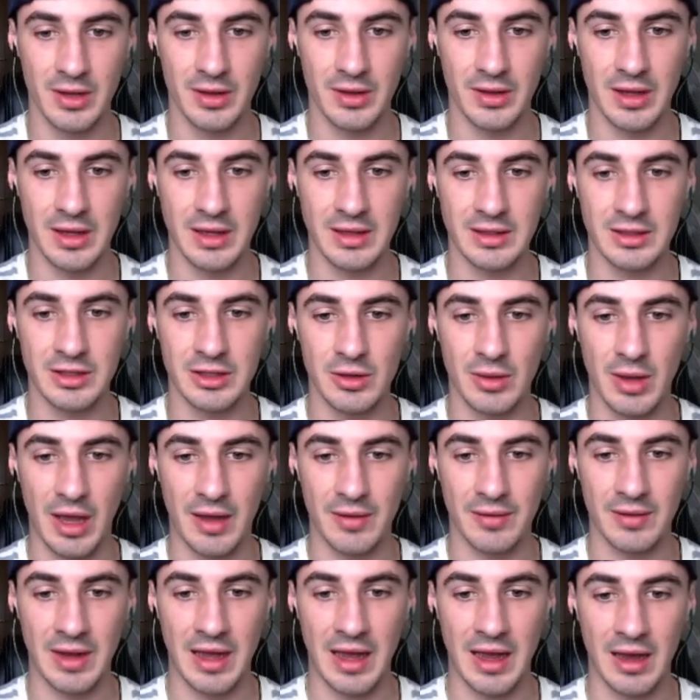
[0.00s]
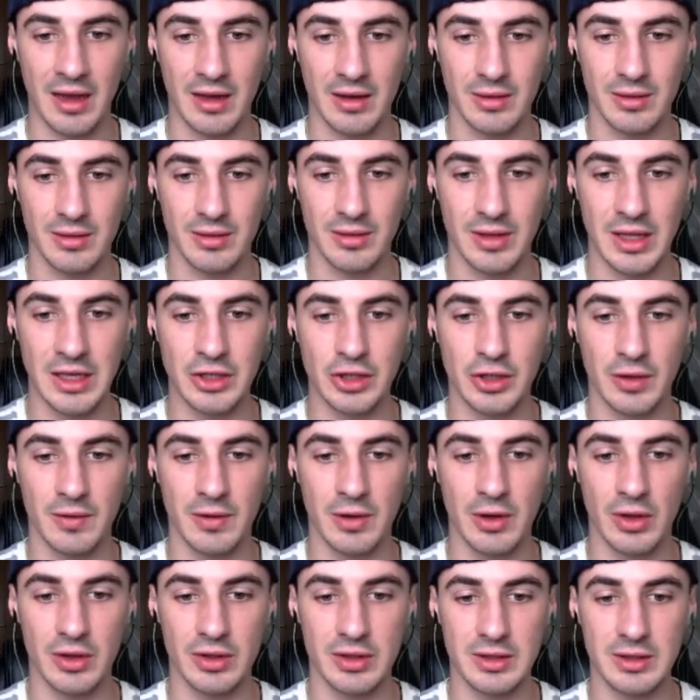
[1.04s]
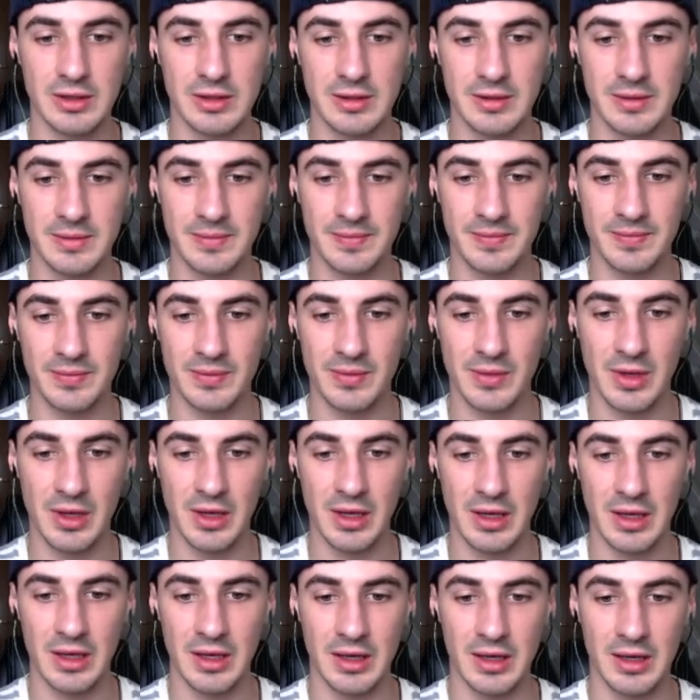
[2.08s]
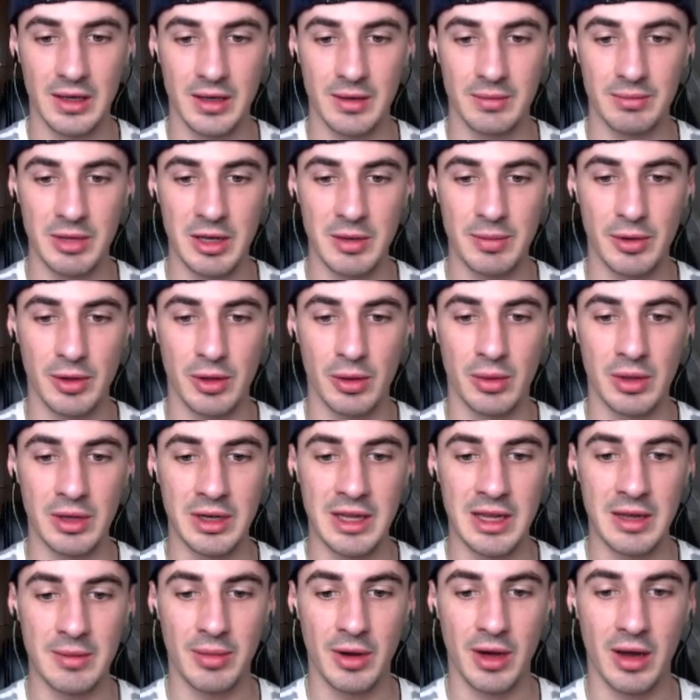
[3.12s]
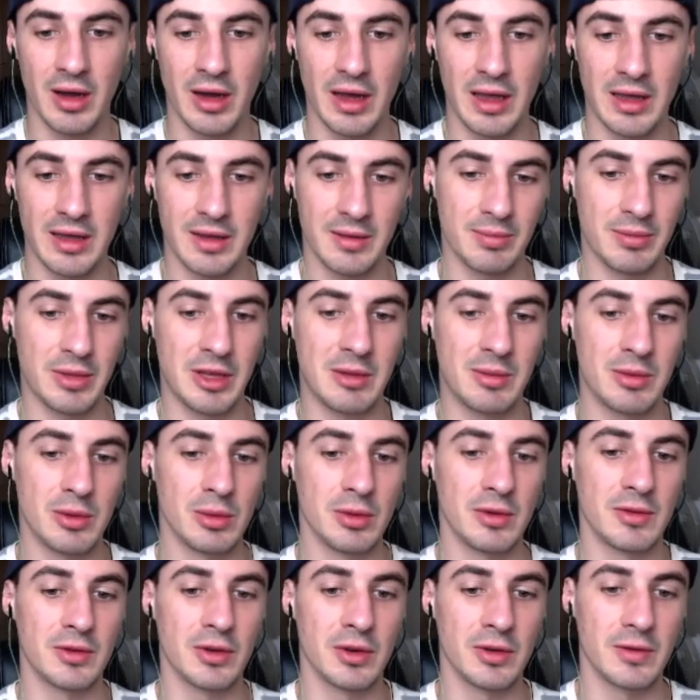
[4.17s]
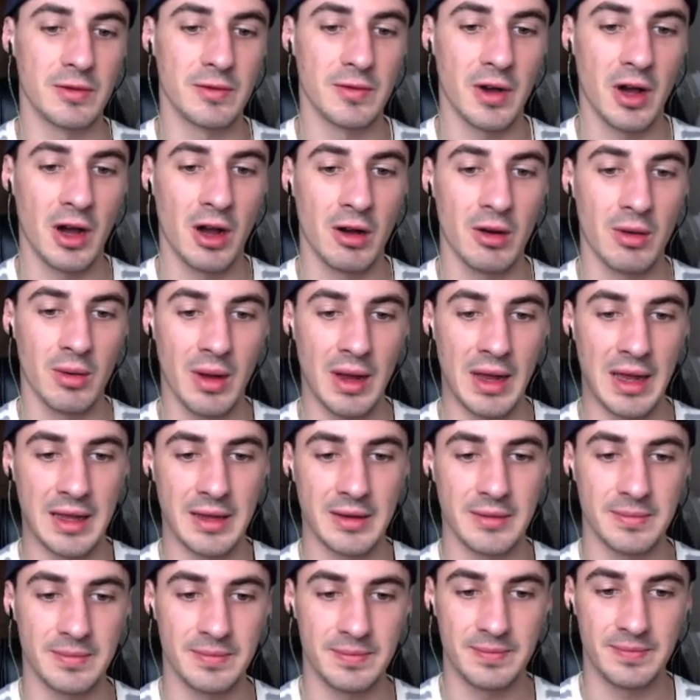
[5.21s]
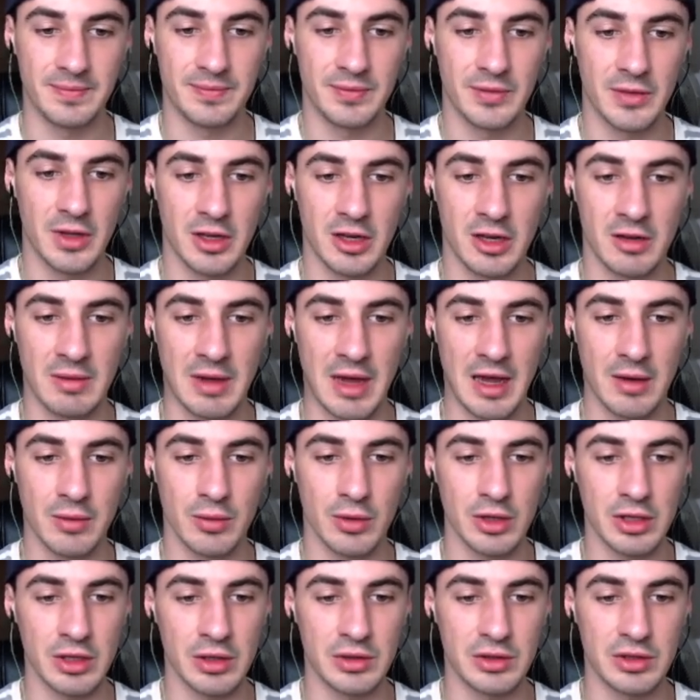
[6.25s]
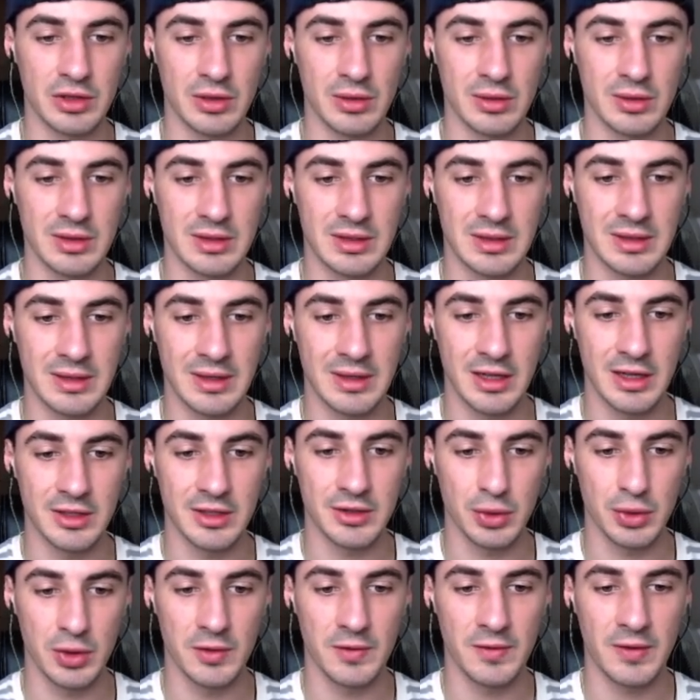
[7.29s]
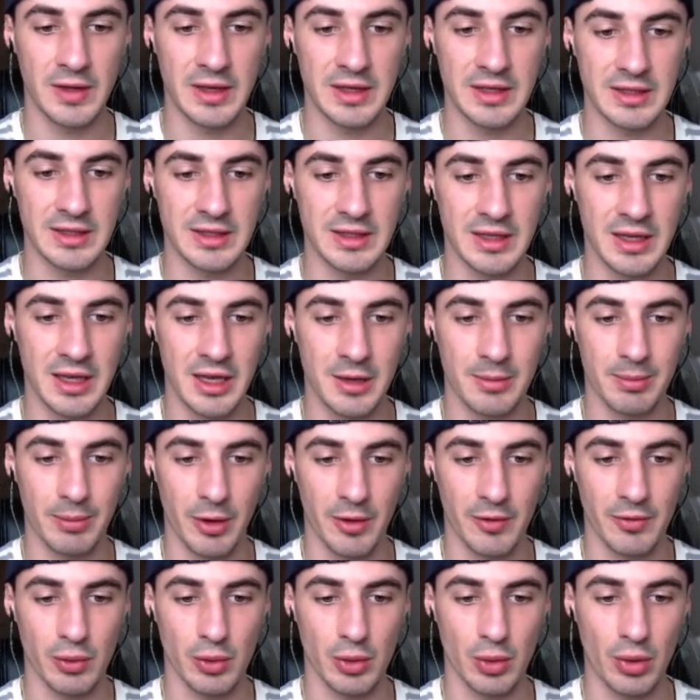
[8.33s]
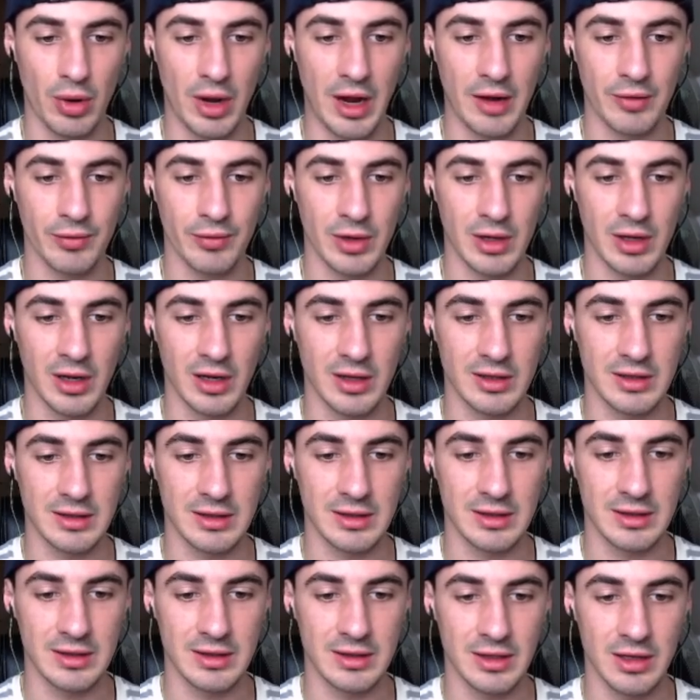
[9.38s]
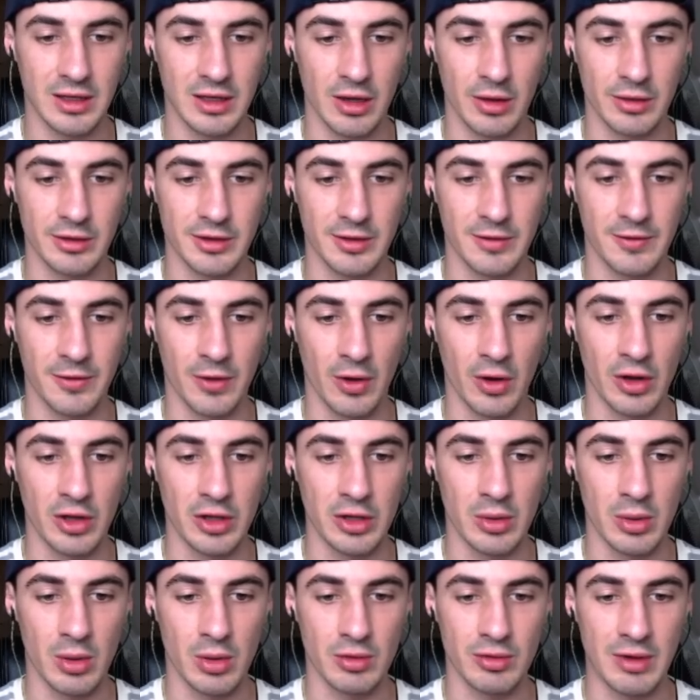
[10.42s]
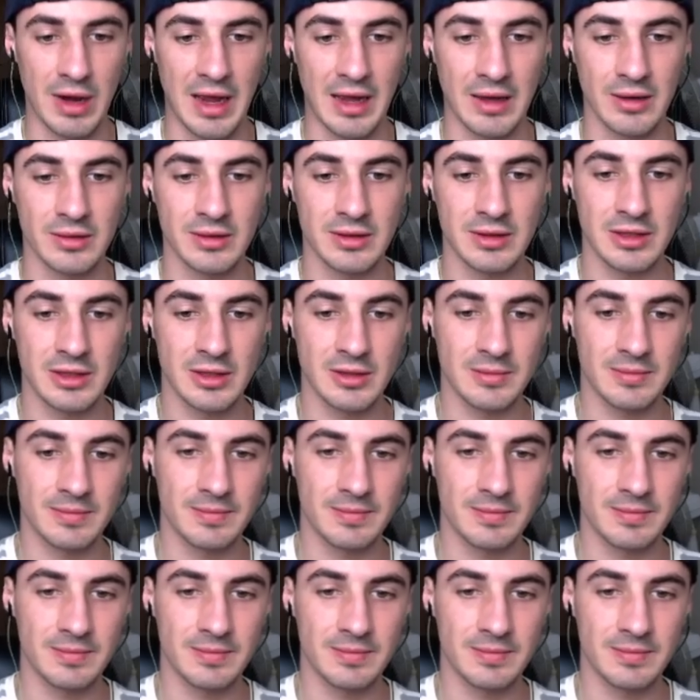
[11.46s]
Things you have now, things you've lost. People who are nearby and people who have gone far away. No matter what you choose, truth is, both regret and reluctance are going to follow you around.